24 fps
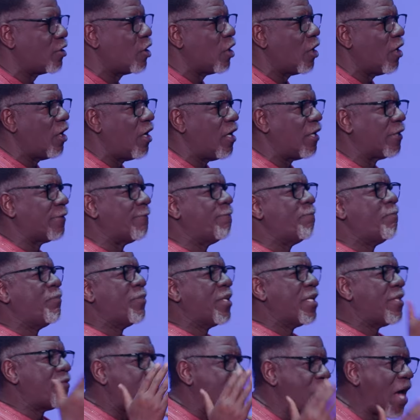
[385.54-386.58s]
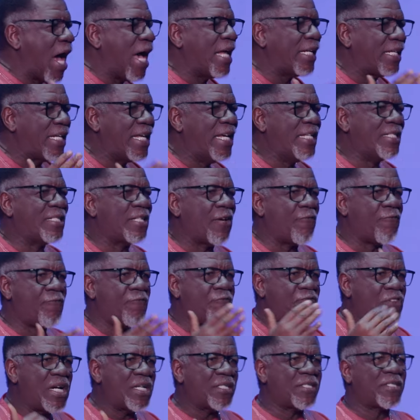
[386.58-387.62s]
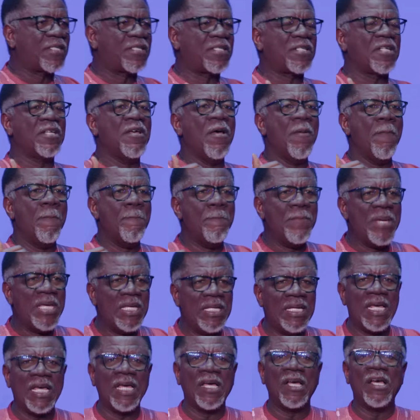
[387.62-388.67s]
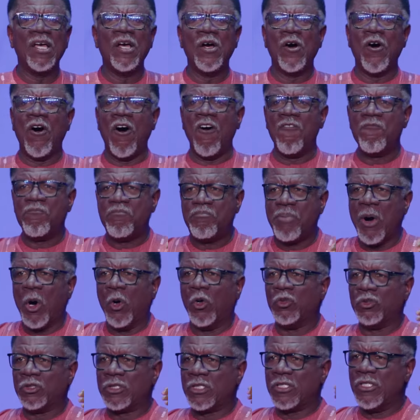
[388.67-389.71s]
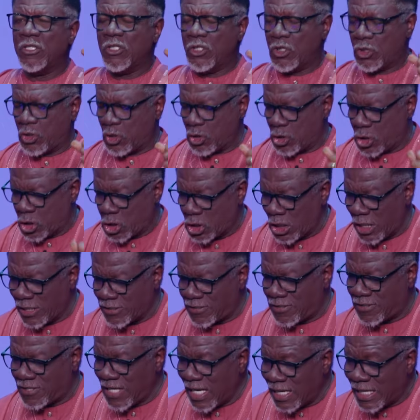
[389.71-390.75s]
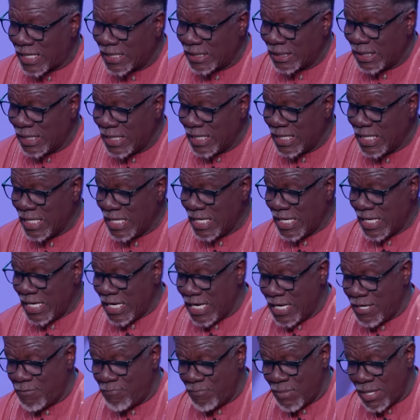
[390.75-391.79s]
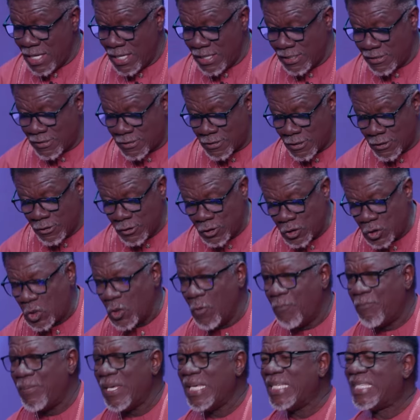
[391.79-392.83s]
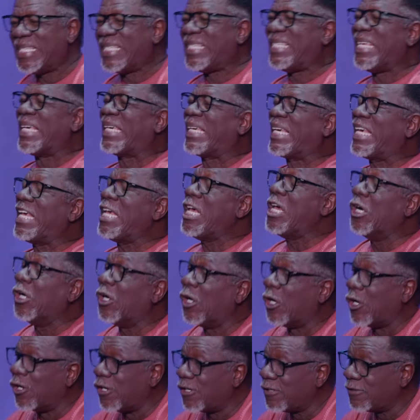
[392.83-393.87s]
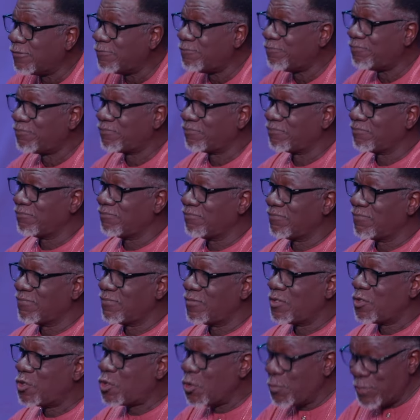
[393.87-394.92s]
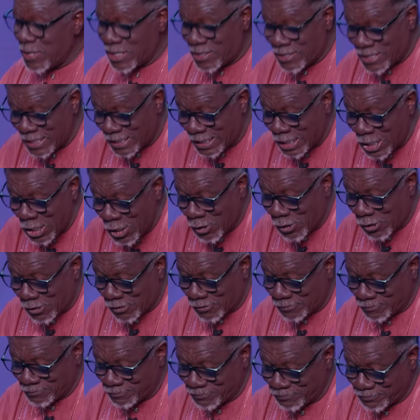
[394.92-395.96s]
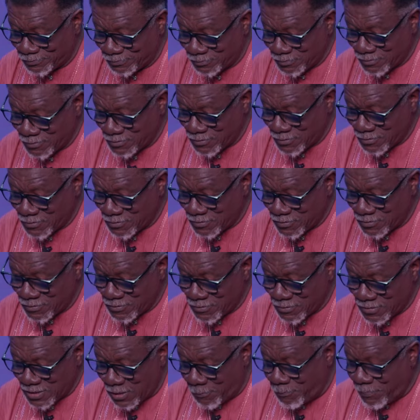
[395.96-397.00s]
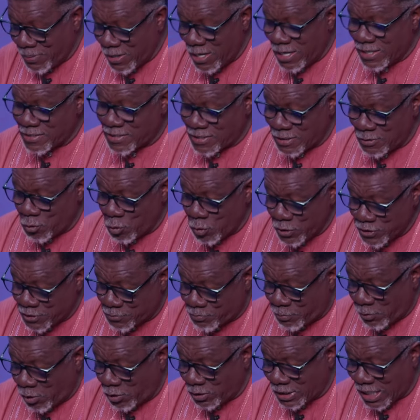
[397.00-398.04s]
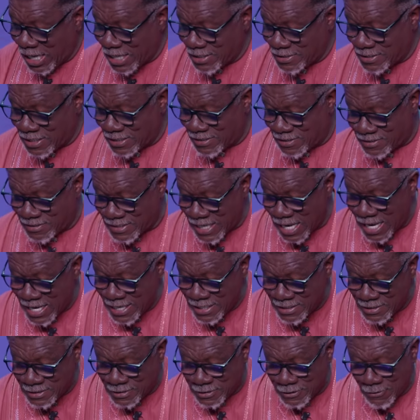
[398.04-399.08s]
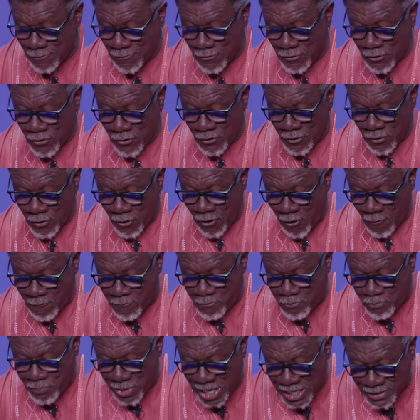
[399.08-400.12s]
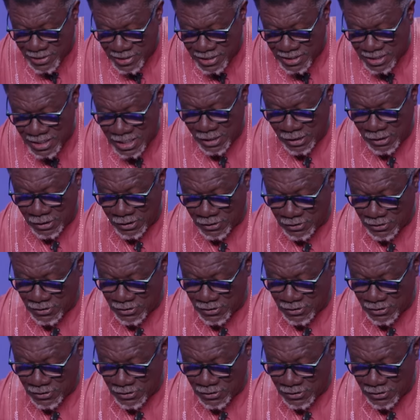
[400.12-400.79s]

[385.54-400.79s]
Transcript: God. That is the first meaning of bold, to trust. Secondly, it means to be secure, to be secure. The person who is bold has a sense of personal